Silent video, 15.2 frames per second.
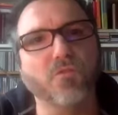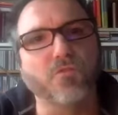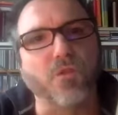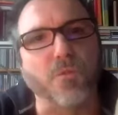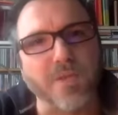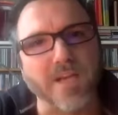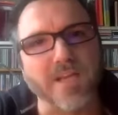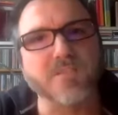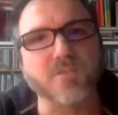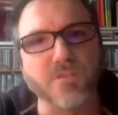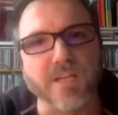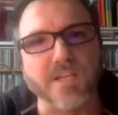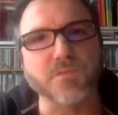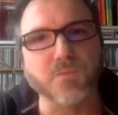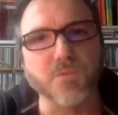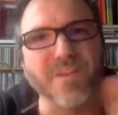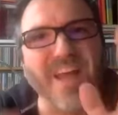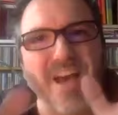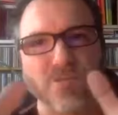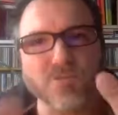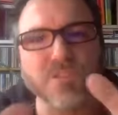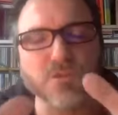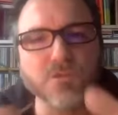from case to case
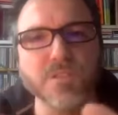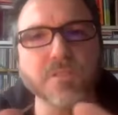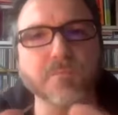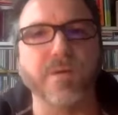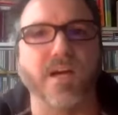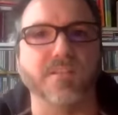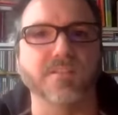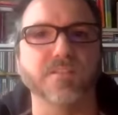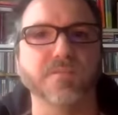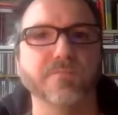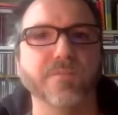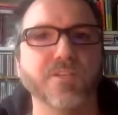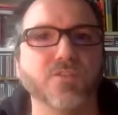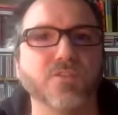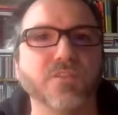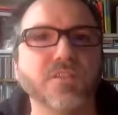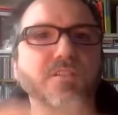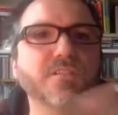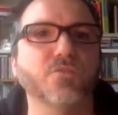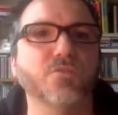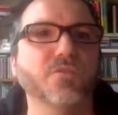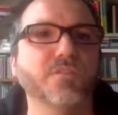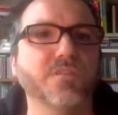without a real participation
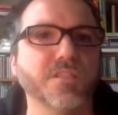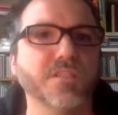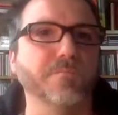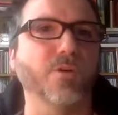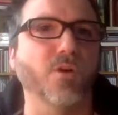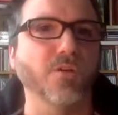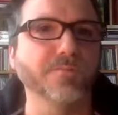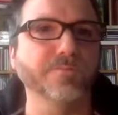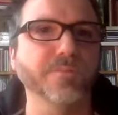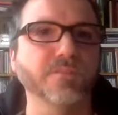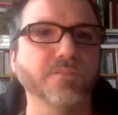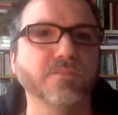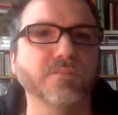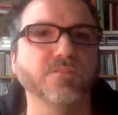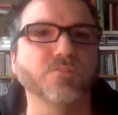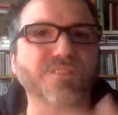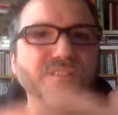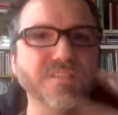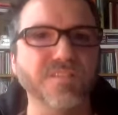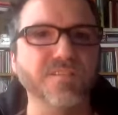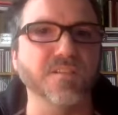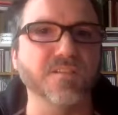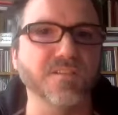leads to a disappointment, to
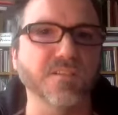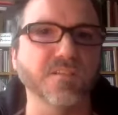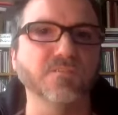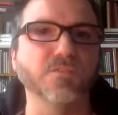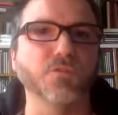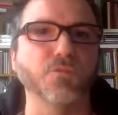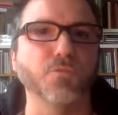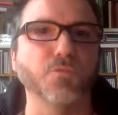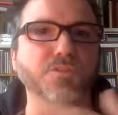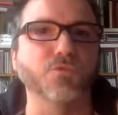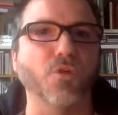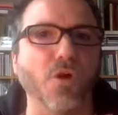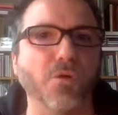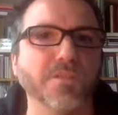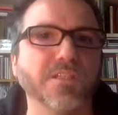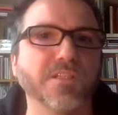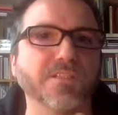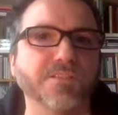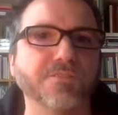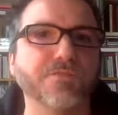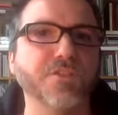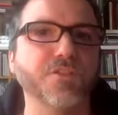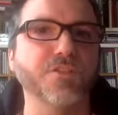distancing, to withdrawal and
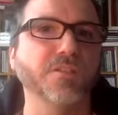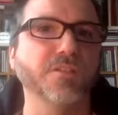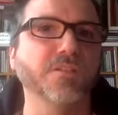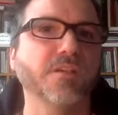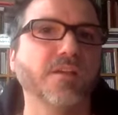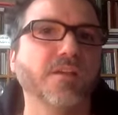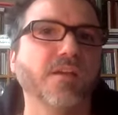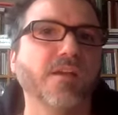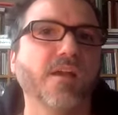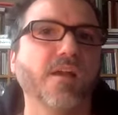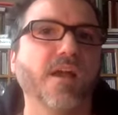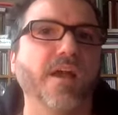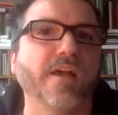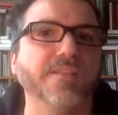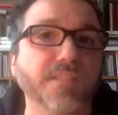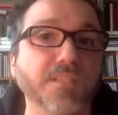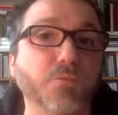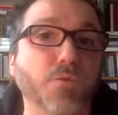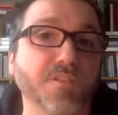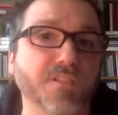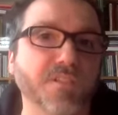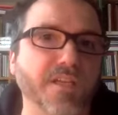division. And this was